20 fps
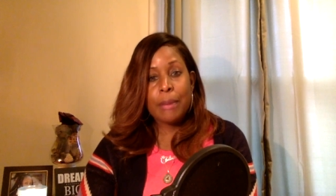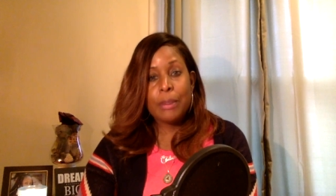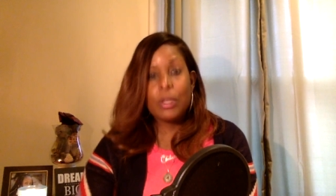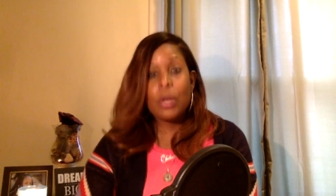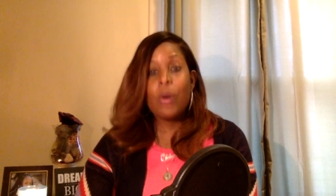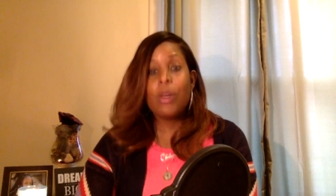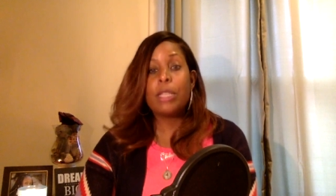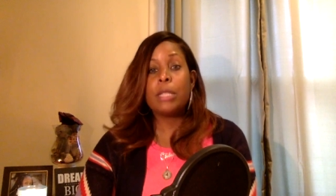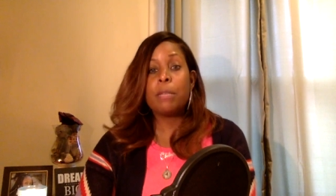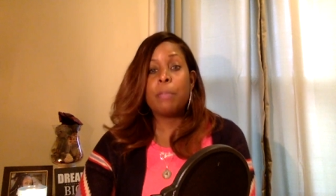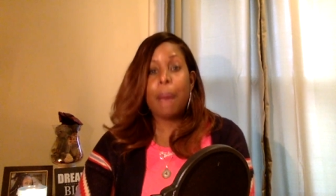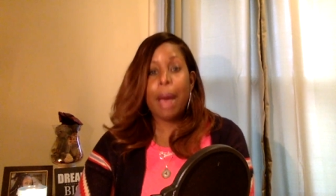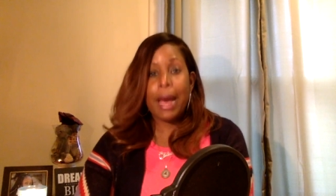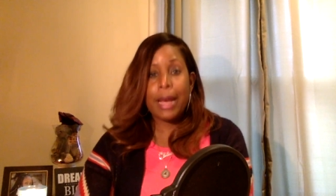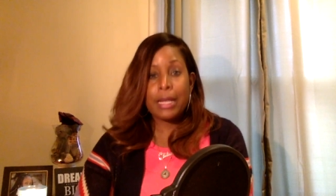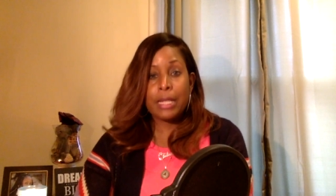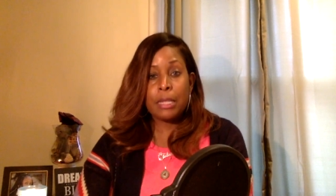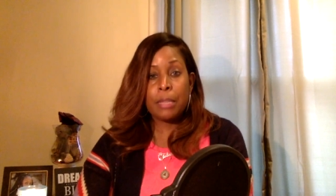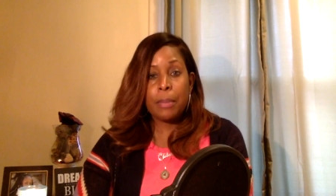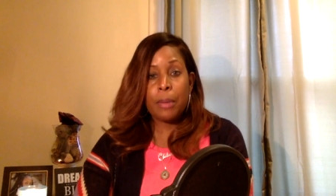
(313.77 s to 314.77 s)
So it's
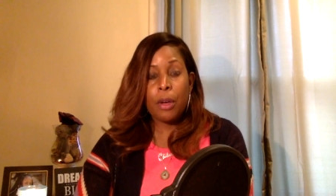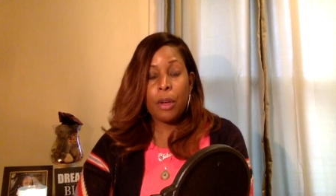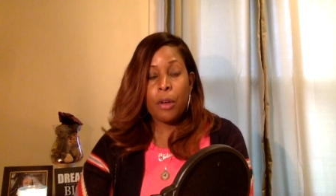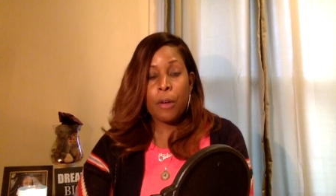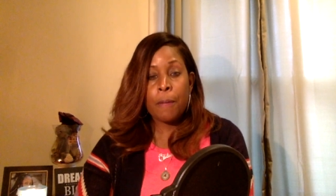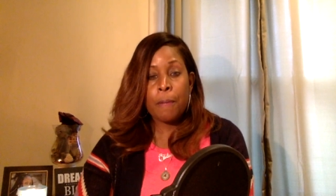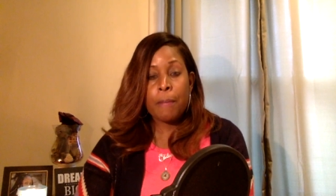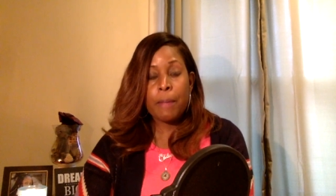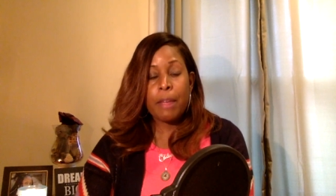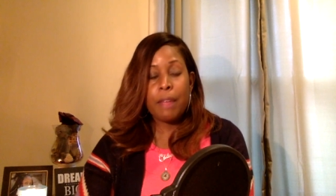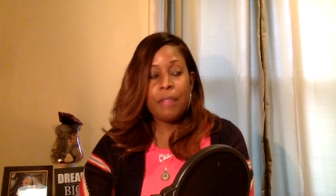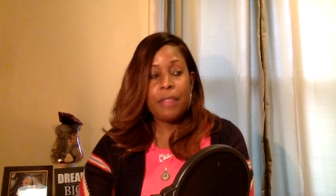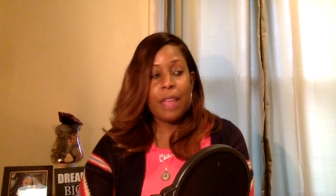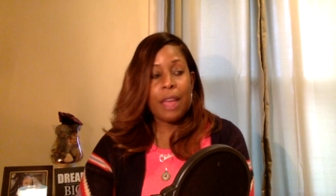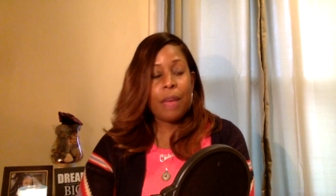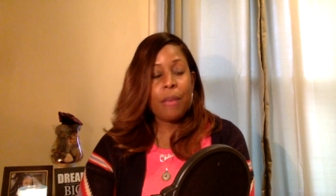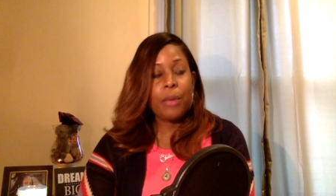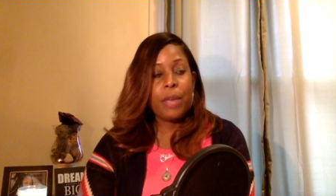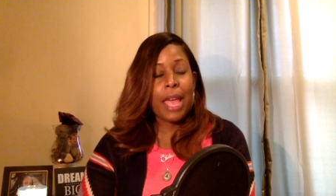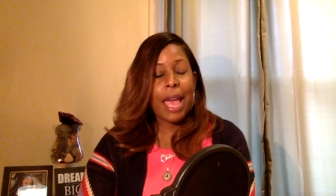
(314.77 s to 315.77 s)
possible
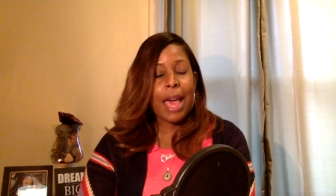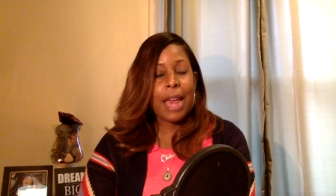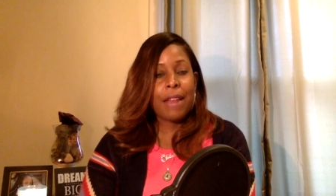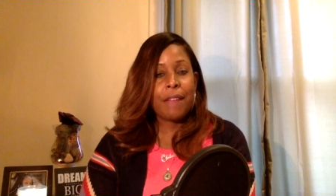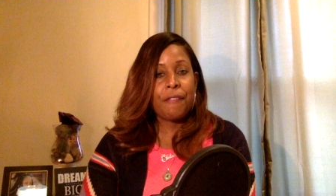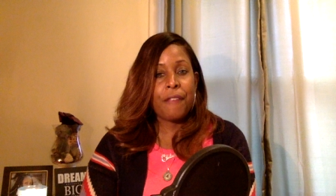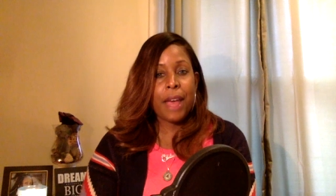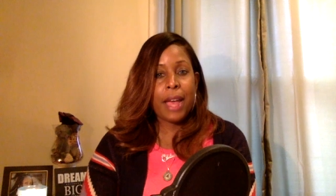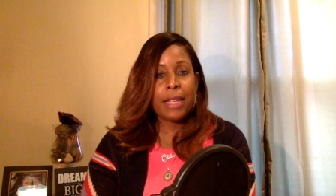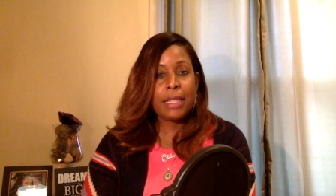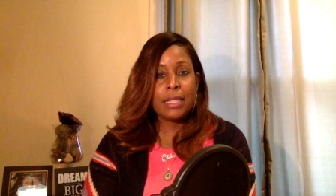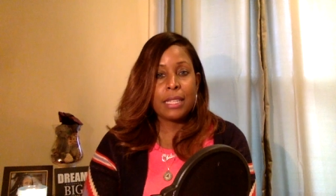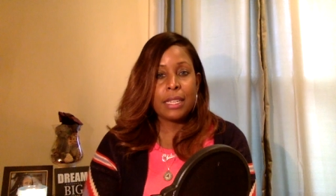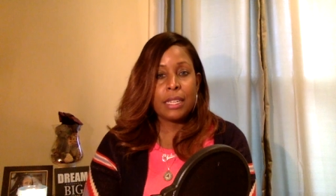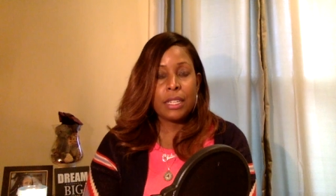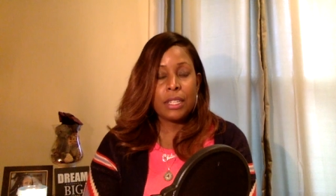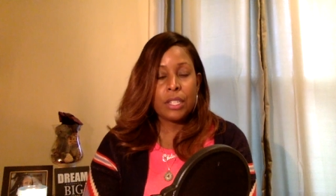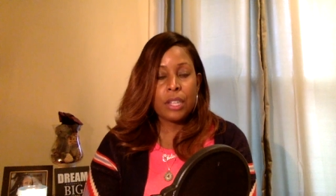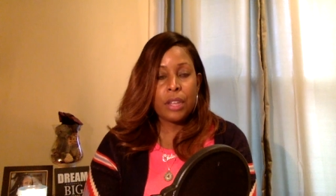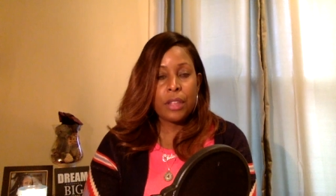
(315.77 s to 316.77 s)
that we had in fact seen
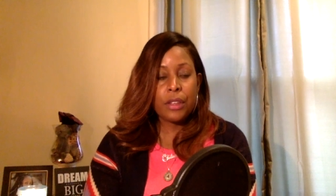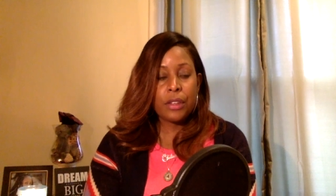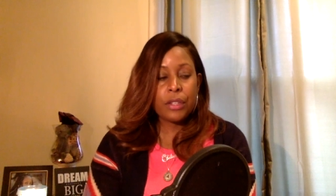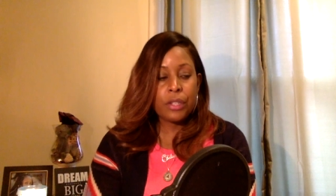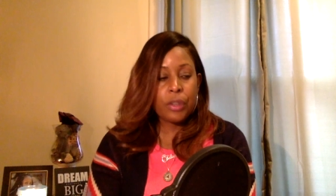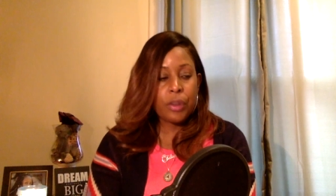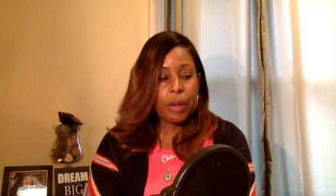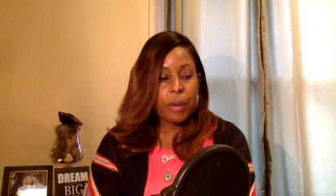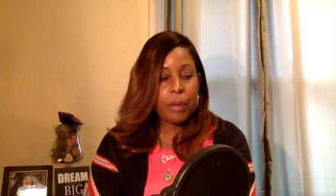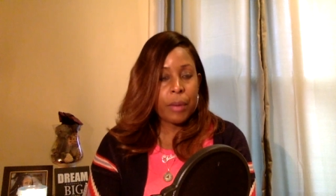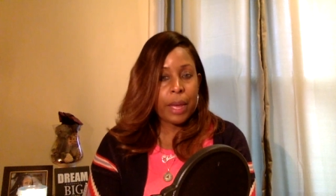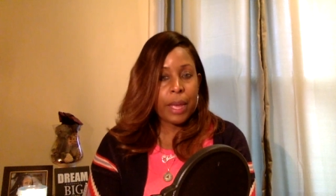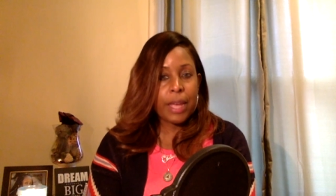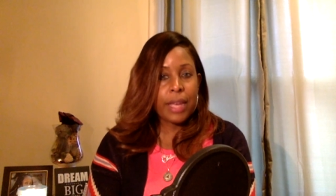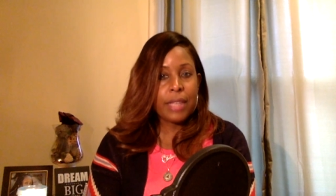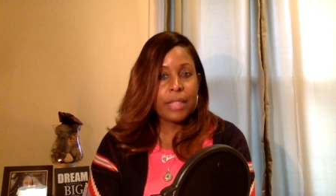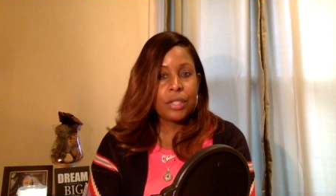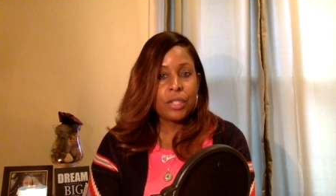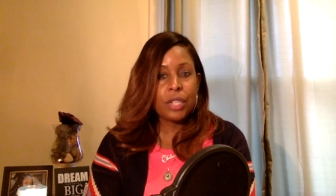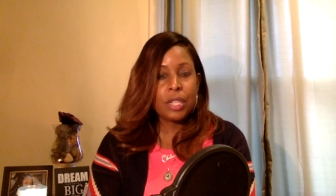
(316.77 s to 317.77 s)
each other. So anyway,
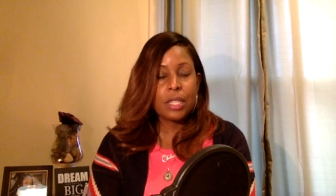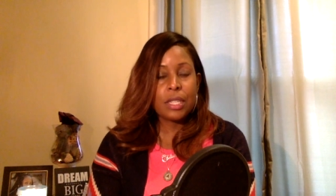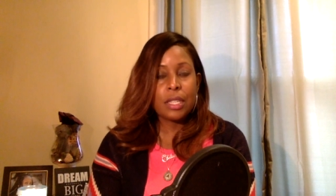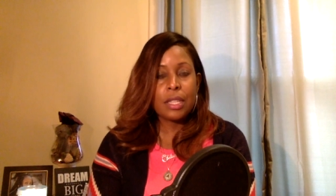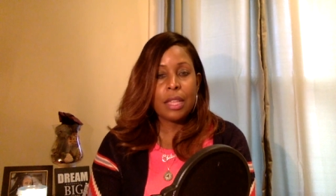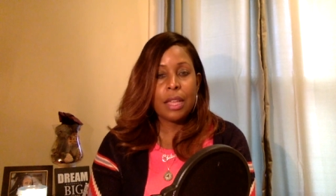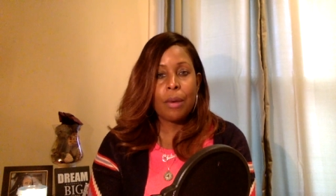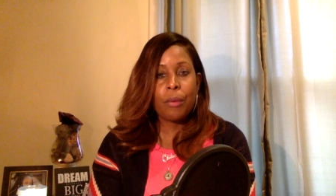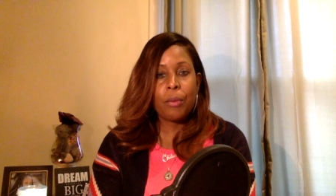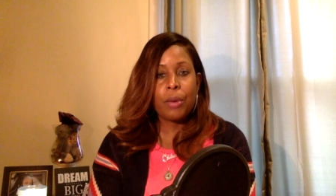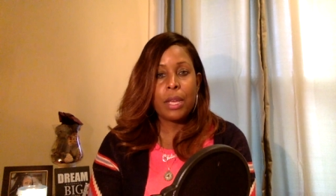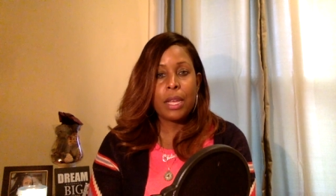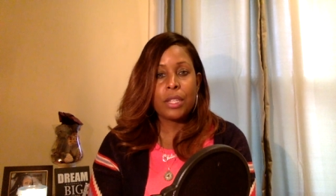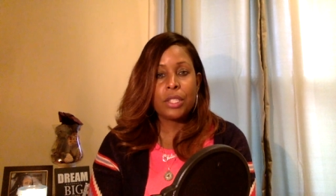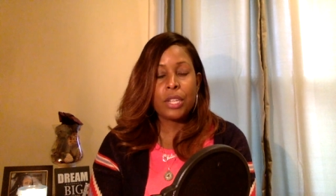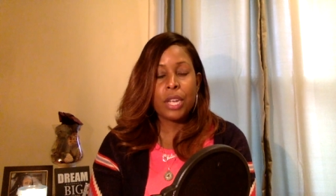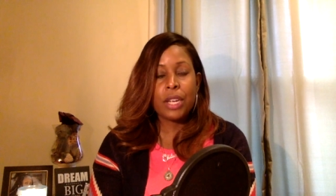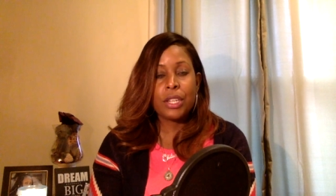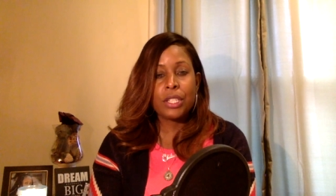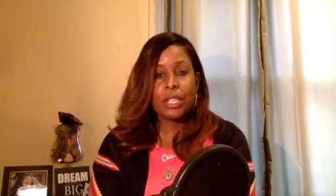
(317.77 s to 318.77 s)
he suggested that we
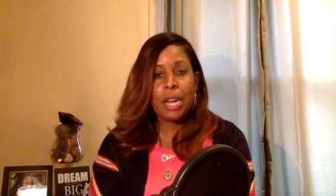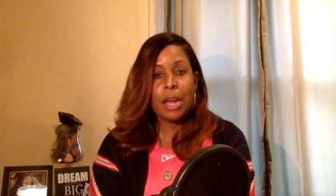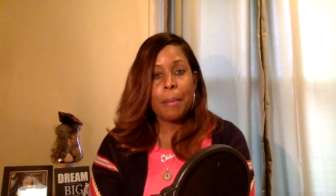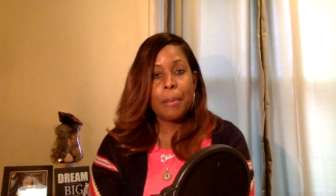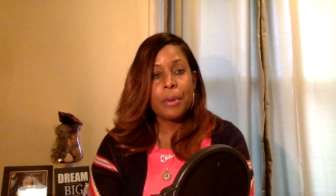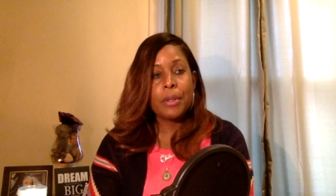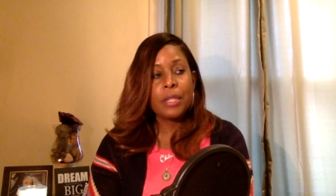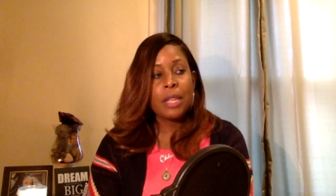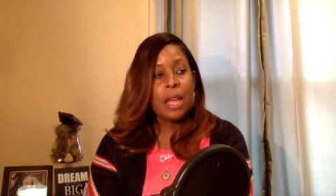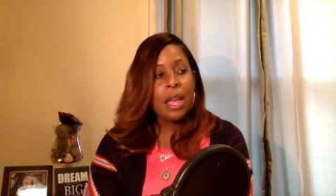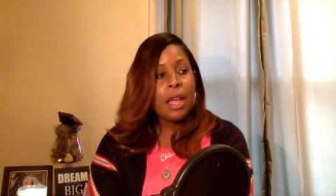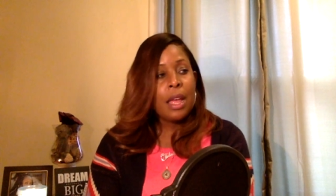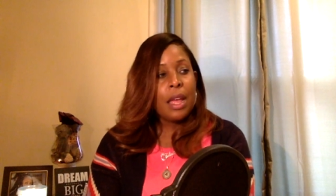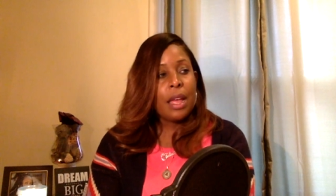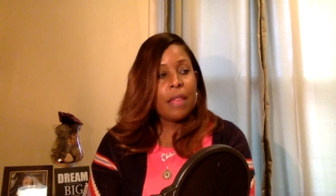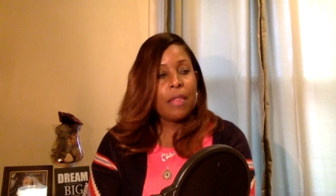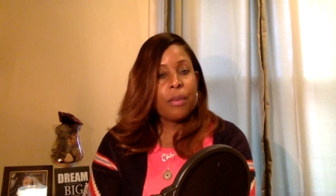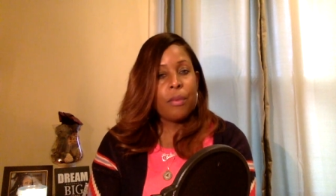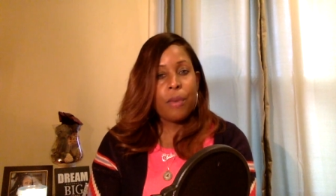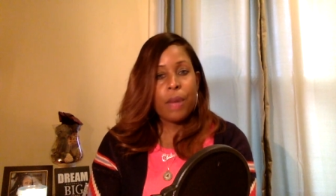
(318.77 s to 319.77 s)
exchange numbers,
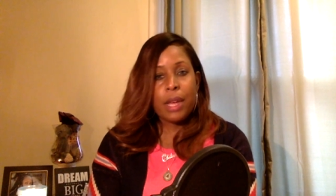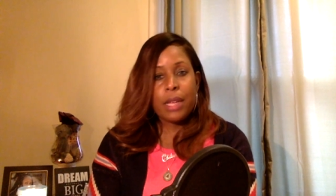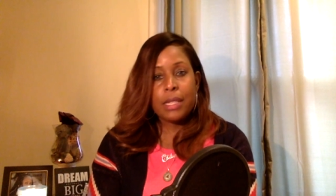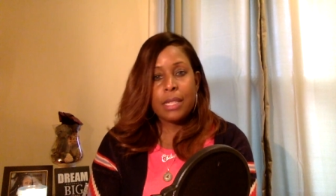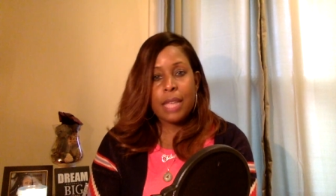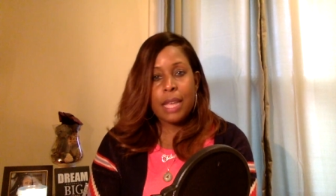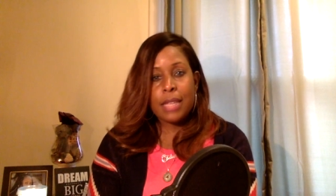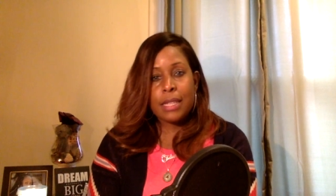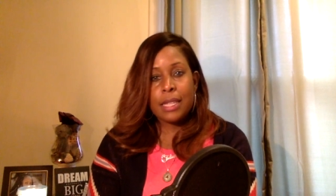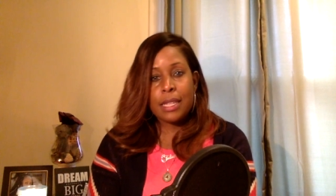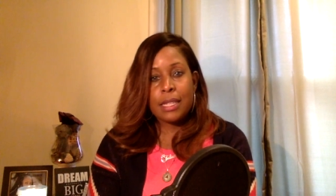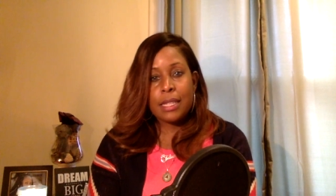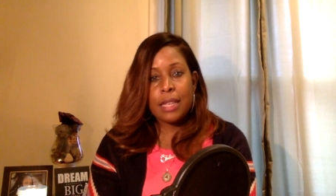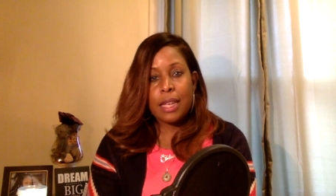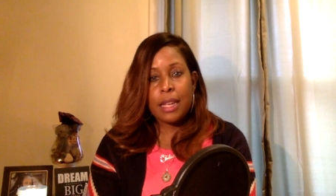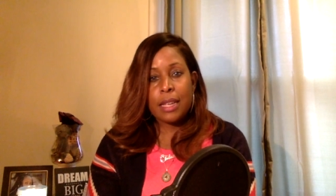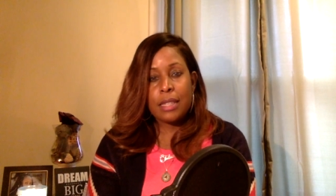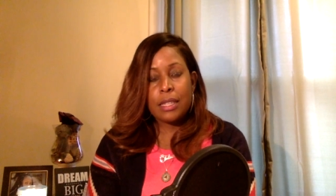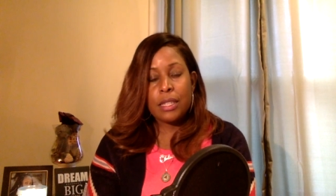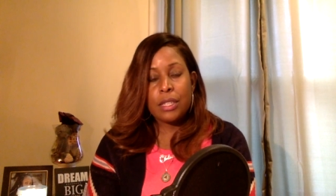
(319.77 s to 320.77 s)
and the rest, as they
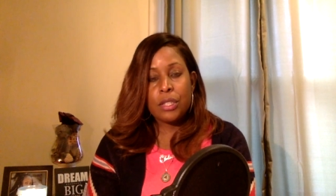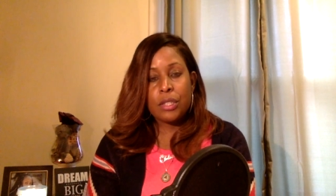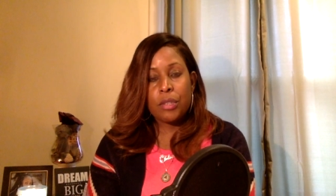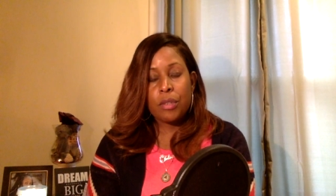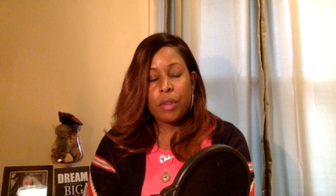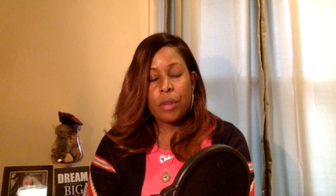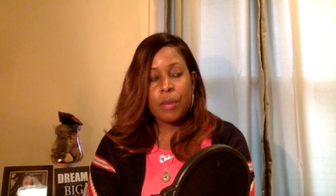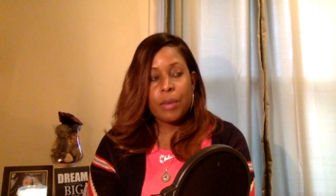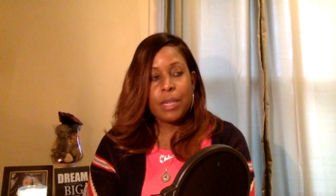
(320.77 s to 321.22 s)
say, is history.